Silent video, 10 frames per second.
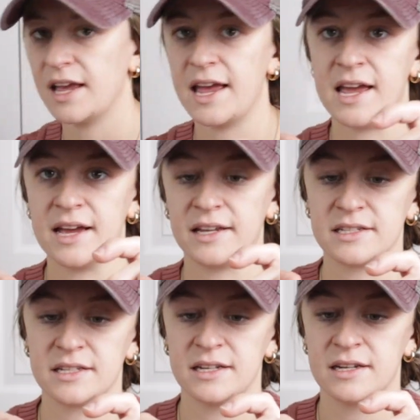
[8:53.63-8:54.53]

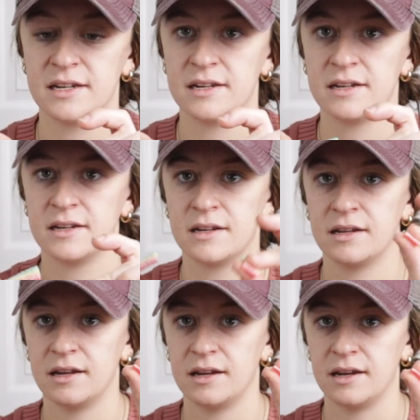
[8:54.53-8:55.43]
And
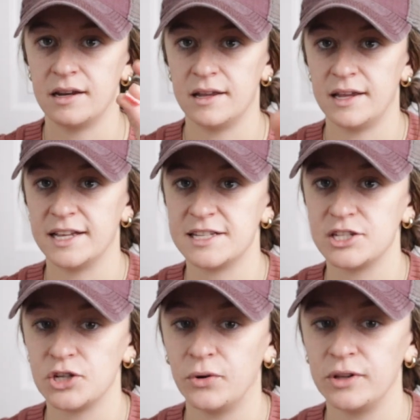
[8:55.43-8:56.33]
it's a
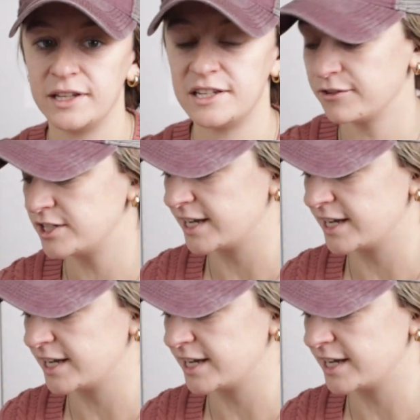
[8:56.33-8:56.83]
totally different